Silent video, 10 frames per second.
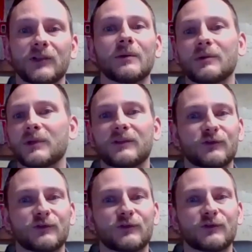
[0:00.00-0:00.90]
UWB's
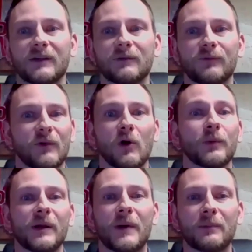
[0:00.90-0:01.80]
strengths have
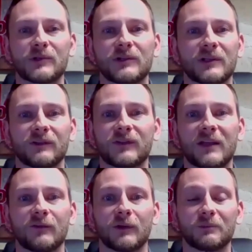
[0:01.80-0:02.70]
opened up opportunities
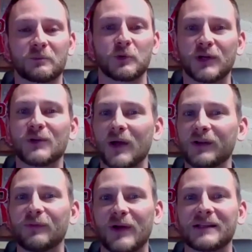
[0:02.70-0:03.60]
inside of a pretty
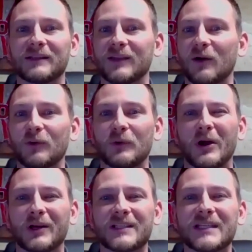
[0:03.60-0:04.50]
well-defined cell phone
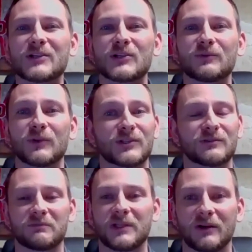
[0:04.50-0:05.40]
architecture, which,